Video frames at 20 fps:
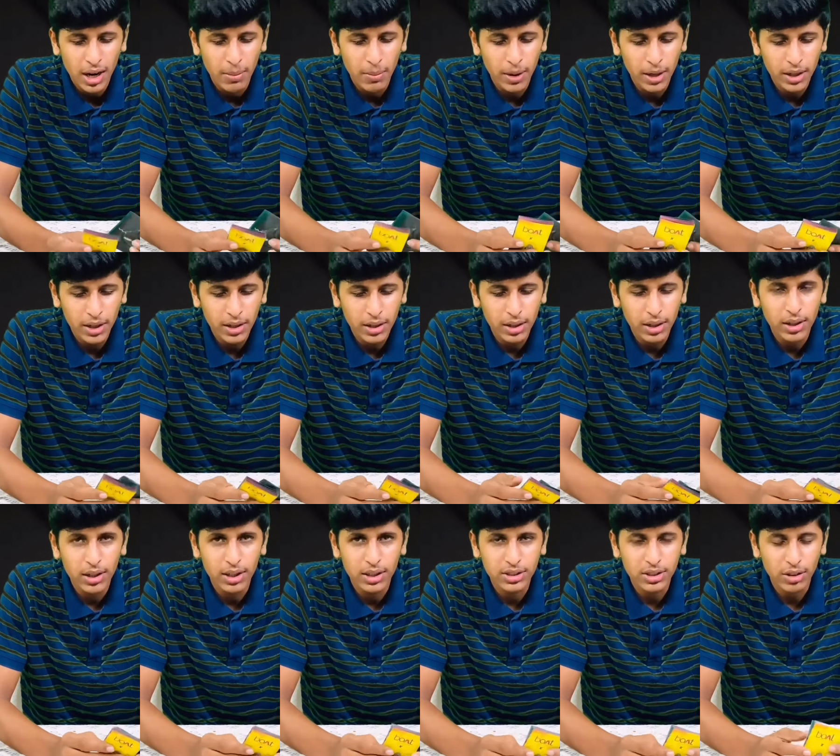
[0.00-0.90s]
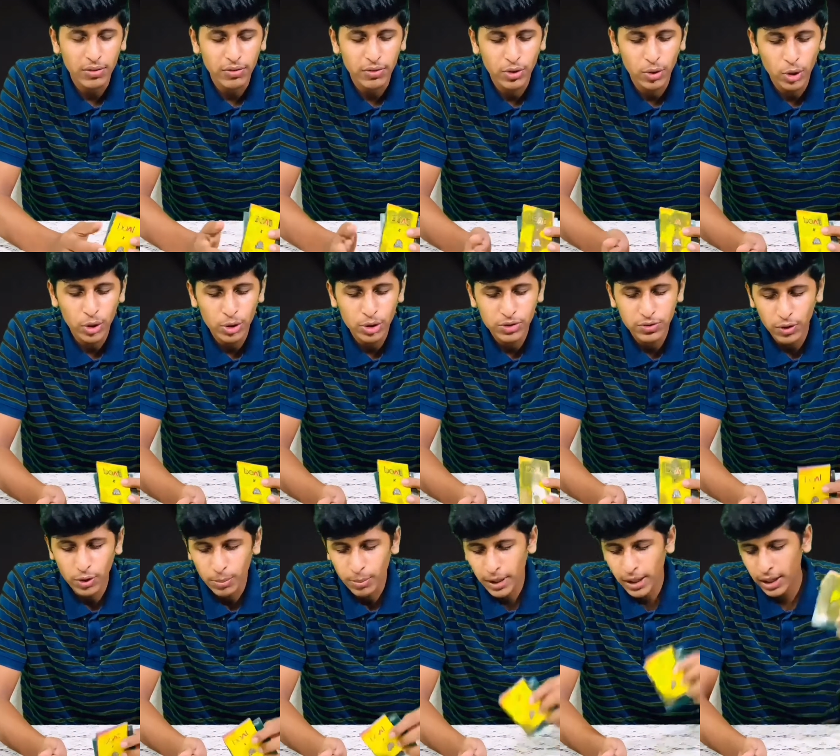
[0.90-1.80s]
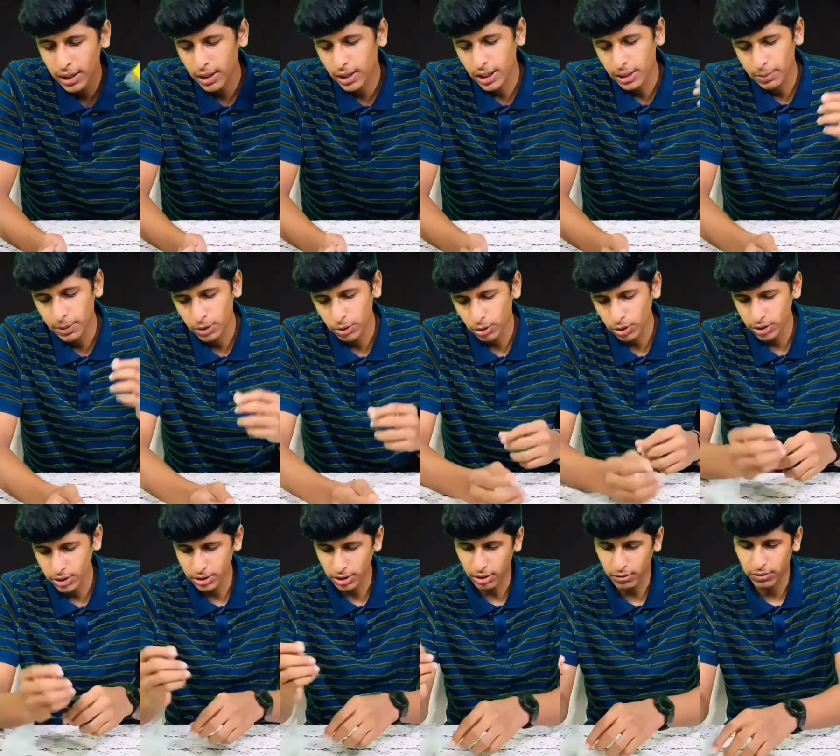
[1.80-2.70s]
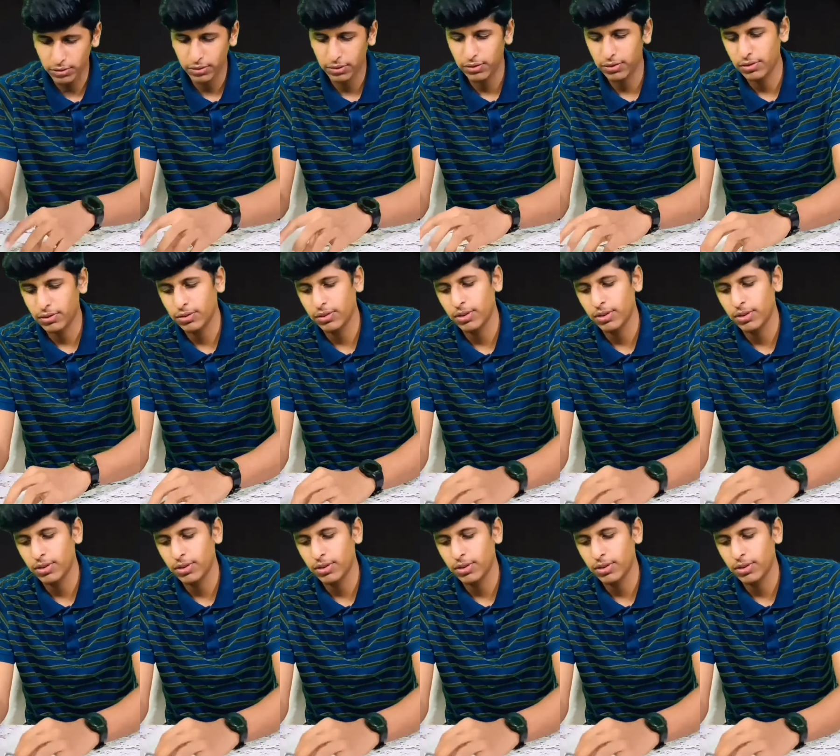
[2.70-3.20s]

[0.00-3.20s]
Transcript: but it is of no use for me. Let me throw this off.